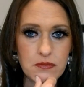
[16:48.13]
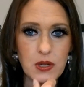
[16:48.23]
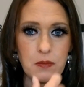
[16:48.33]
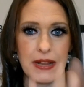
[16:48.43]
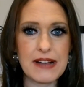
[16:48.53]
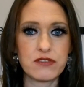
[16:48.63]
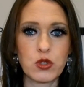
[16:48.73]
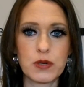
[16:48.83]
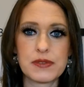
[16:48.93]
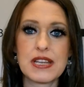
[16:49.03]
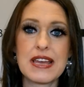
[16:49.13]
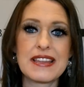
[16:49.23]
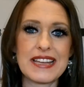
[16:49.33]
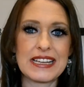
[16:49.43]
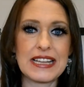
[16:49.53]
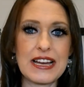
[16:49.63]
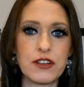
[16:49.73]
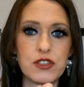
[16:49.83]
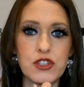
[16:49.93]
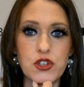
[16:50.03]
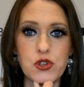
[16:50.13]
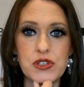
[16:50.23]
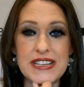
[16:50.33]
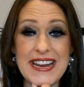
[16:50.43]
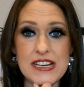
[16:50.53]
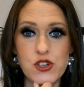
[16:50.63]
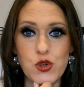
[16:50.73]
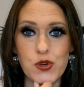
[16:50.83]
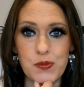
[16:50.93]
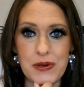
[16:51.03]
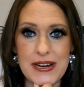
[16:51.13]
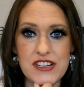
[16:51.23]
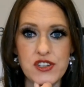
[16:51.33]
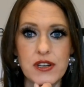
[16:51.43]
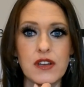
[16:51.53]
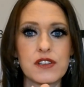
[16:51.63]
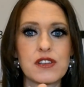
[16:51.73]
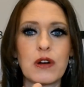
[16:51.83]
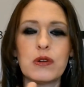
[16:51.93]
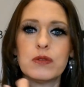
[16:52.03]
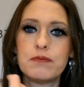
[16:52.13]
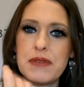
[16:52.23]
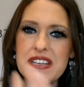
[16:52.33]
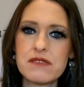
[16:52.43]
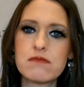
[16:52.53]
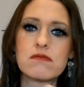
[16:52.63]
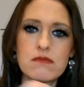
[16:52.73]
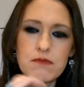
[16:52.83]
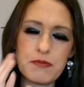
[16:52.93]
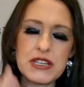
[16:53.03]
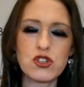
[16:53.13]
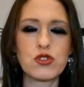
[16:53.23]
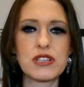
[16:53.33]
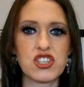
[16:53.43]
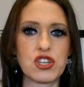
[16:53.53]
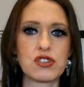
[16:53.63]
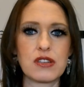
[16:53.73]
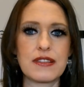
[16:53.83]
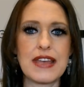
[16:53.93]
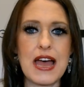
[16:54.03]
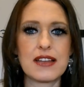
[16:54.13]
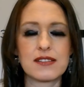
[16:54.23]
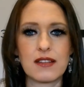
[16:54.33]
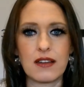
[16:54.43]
platforms, they allow you to choose an age group range. So be judicious on that.